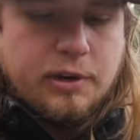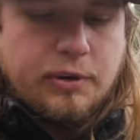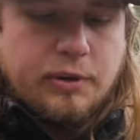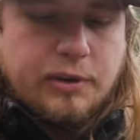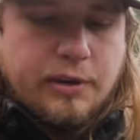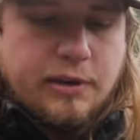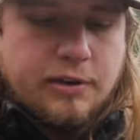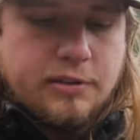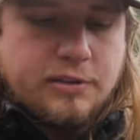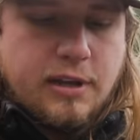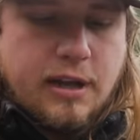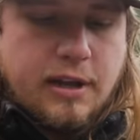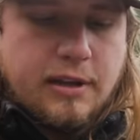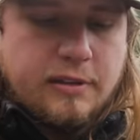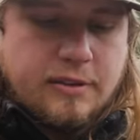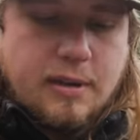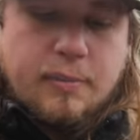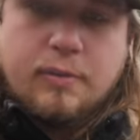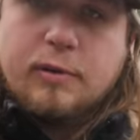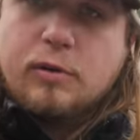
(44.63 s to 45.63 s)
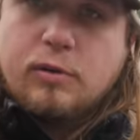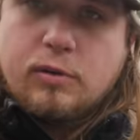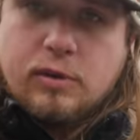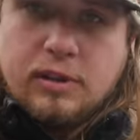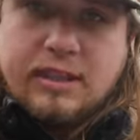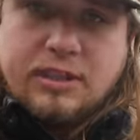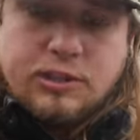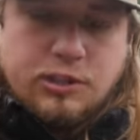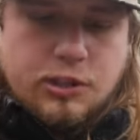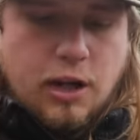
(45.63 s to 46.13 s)
going to do here is tie a typical
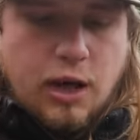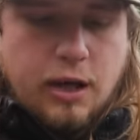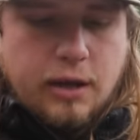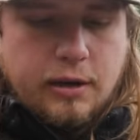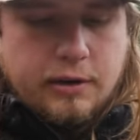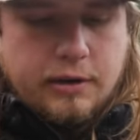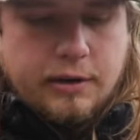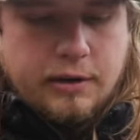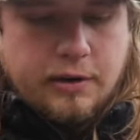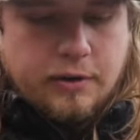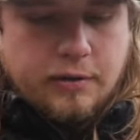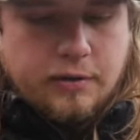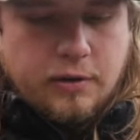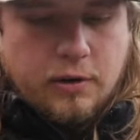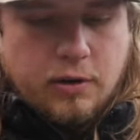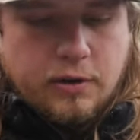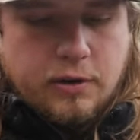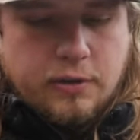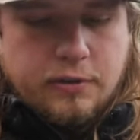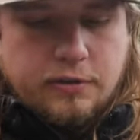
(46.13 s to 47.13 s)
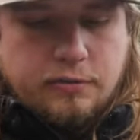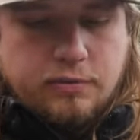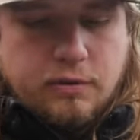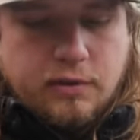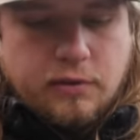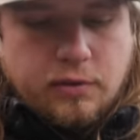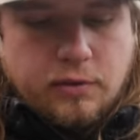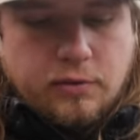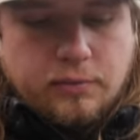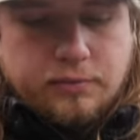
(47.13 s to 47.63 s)
clinch knot here onto the
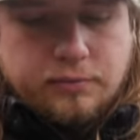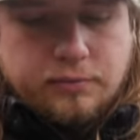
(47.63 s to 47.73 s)
swivel.